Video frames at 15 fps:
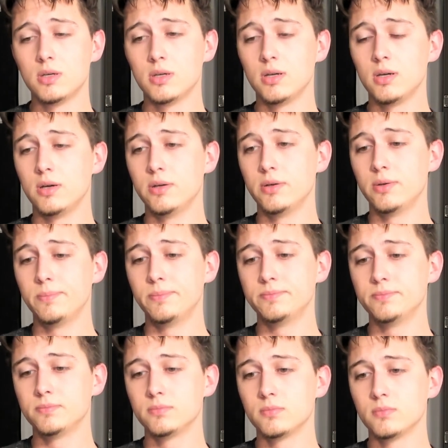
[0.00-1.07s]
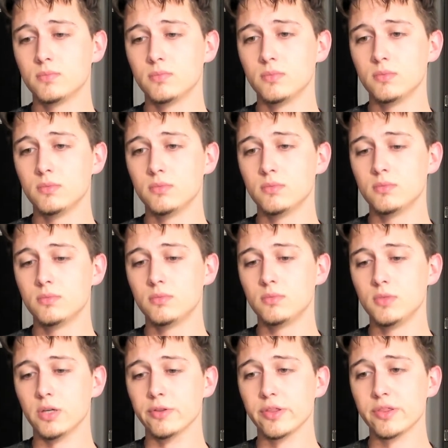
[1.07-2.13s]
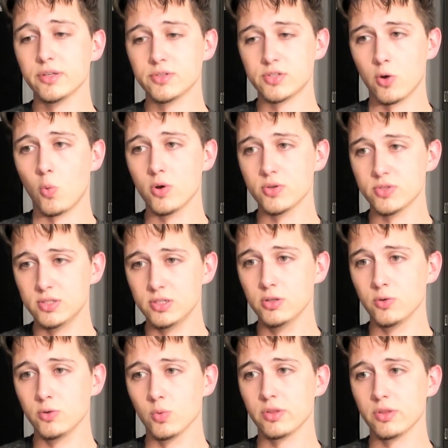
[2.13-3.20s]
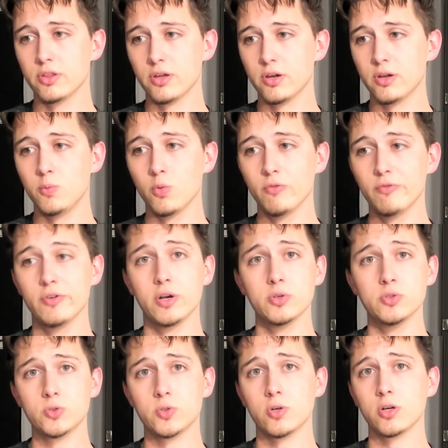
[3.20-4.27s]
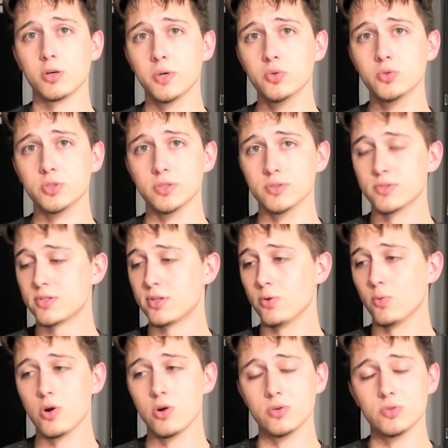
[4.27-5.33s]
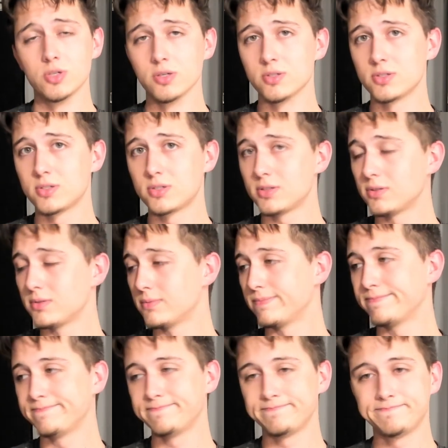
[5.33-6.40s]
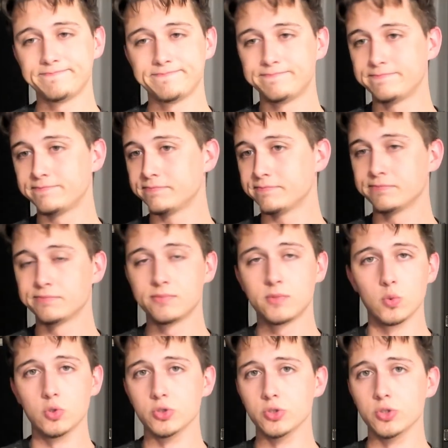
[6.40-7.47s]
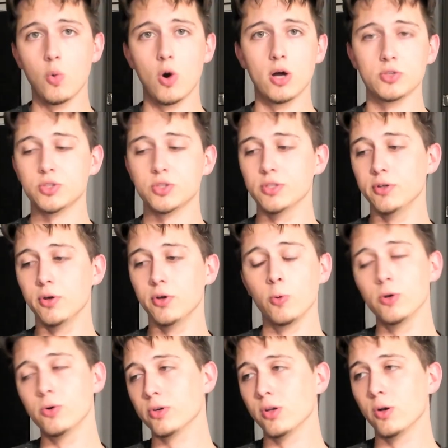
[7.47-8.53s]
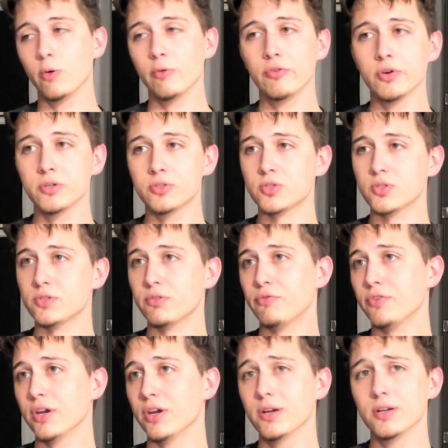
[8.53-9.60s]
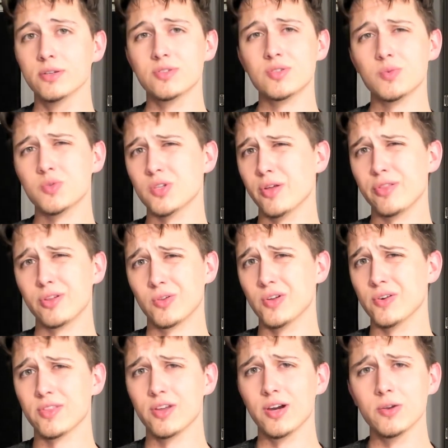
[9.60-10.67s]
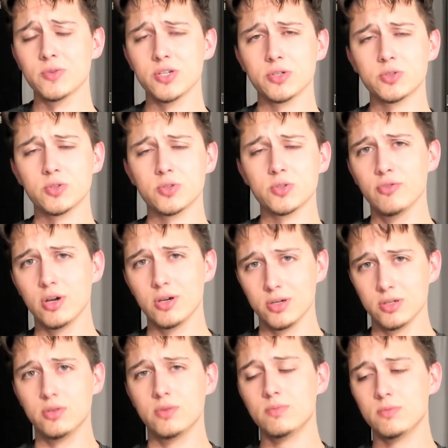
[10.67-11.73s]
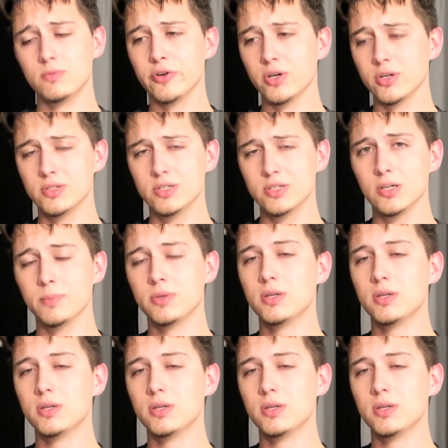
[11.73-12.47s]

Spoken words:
Um, and the things I was dealing with then were very strong emotions. They weren't just wishy-washy, oh, you'll get over it, it's just a phase. It's nothing like that. It's actually very, very deep.